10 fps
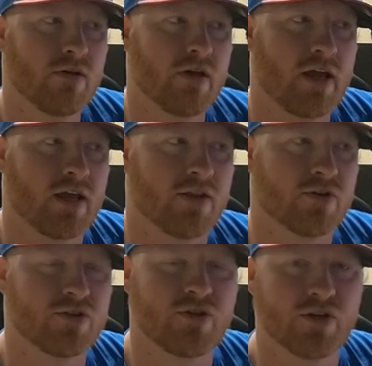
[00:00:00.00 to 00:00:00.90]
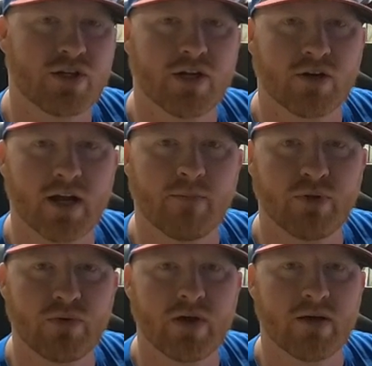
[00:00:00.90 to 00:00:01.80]
and their their channel kind of
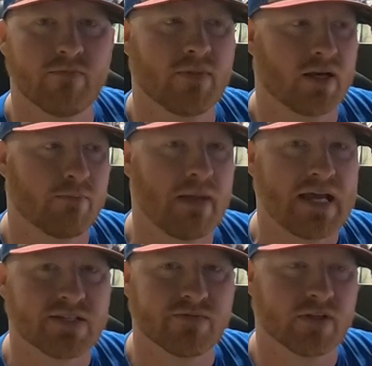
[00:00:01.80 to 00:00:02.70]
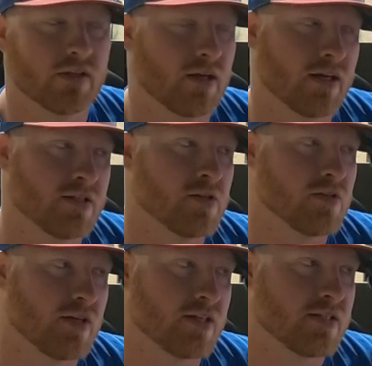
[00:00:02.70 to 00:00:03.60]
blew up like massively. Like I told,
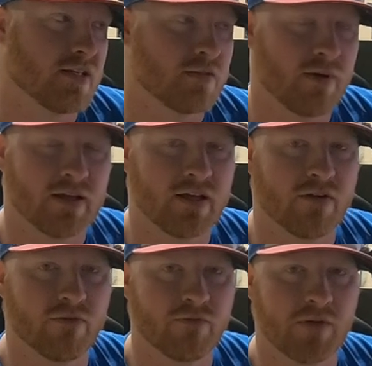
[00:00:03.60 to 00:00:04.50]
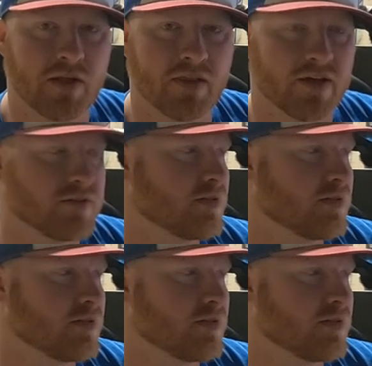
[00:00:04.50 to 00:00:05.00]
like I said, it's about to hit over fifty thousand